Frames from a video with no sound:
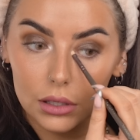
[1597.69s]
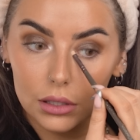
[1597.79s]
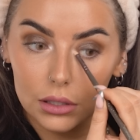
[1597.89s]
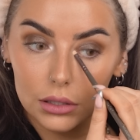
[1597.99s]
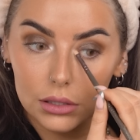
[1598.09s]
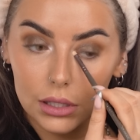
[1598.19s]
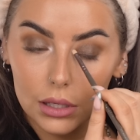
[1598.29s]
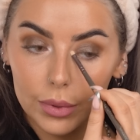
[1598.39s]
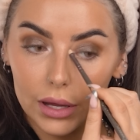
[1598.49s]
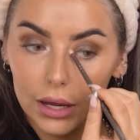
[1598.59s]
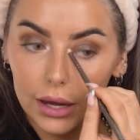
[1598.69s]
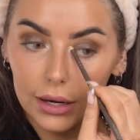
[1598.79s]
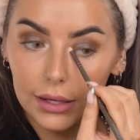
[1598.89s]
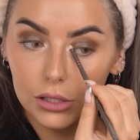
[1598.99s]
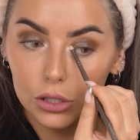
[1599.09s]
a little teeny bit,
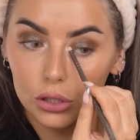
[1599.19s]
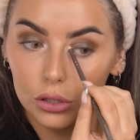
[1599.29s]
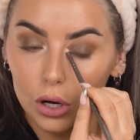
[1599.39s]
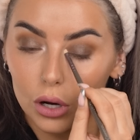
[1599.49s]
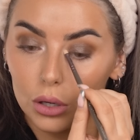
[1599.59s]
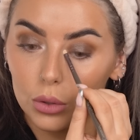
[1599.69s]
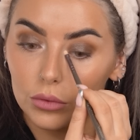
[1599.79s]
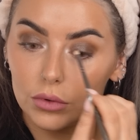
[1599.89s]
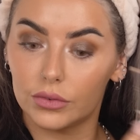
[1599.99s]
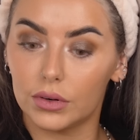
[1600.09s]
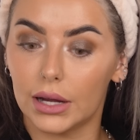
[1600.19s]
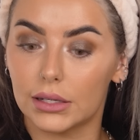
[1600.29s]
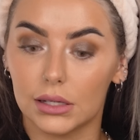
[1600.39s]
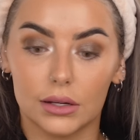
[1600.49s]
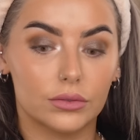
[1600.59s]
and it's so
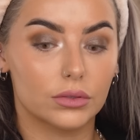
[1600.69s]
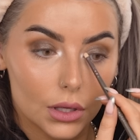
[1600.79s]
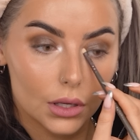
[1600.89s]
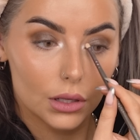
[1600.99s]
reflective.